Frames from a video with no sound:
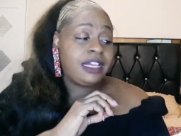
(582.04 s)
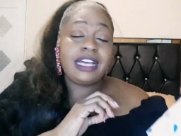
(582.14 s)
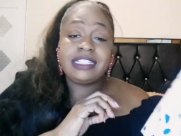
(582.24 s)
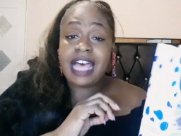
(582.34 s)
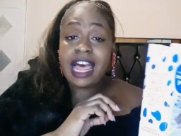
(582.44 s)

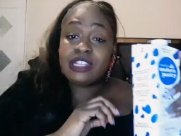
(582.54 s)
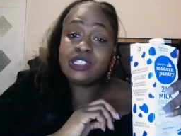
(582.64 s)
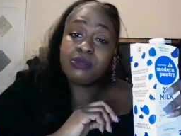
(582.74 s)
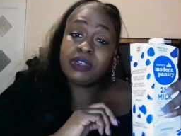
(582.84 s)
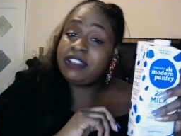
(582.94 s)
a dollar
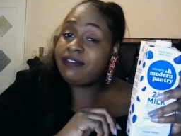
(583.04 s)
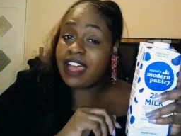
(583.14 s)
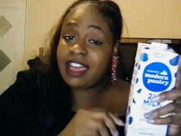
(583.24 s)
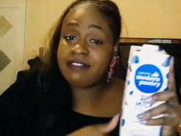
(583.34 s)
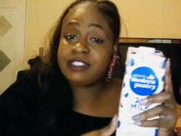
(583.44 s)

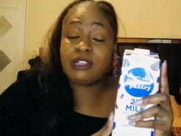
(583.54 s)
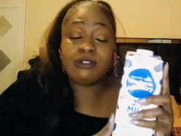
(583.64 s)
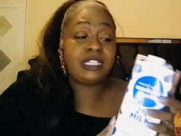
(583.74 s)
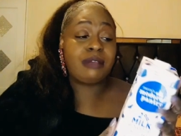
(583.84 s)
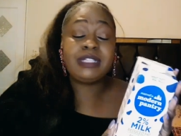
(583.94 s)
twenty-five. So
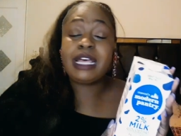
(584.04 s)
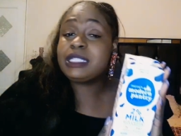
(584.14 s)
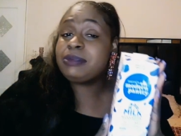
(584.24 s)
sometimes